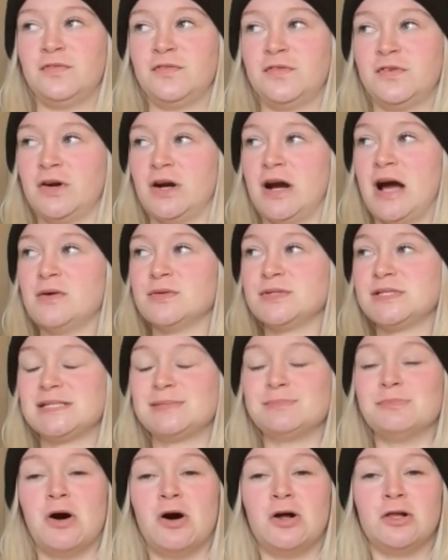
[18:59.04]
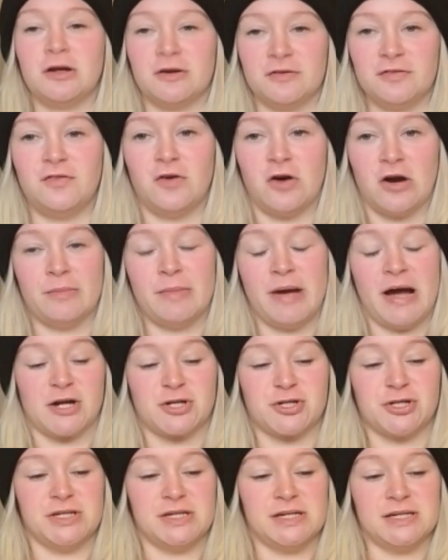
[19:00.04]
for how small our farm
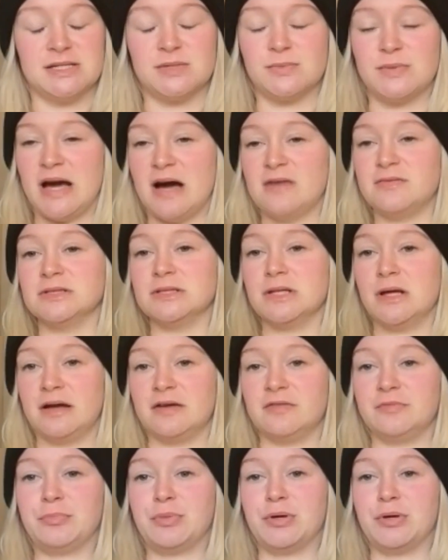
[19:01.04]
actually is, we have a lot of